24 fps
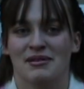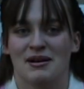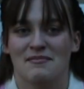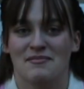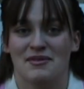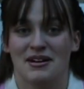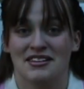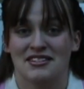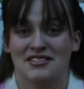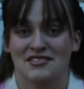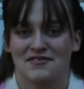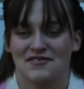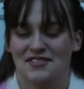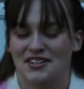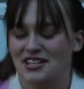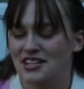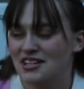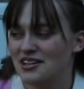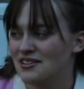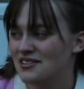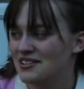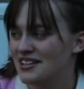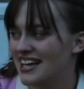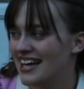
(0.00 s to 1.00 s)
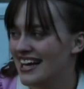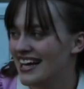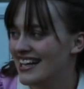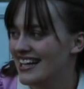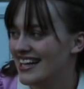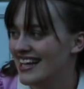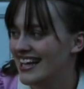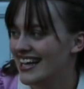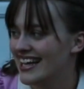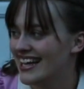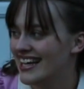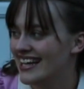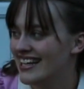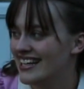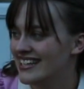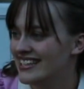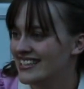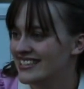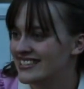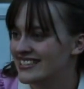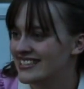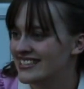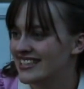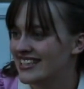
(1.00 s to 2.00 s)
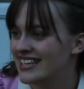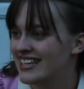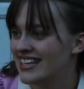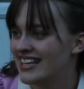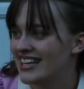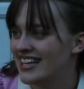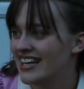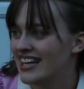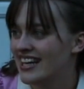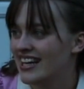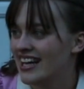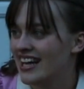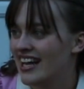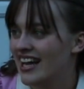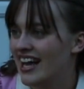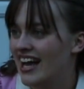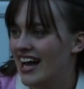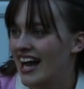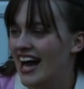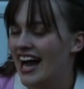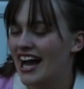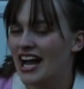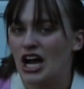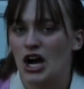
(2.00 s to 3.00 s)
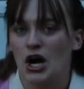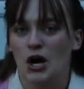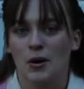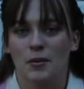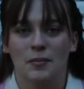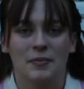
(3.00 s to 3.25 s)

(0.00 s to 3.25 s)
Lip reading: best video yet, and I hope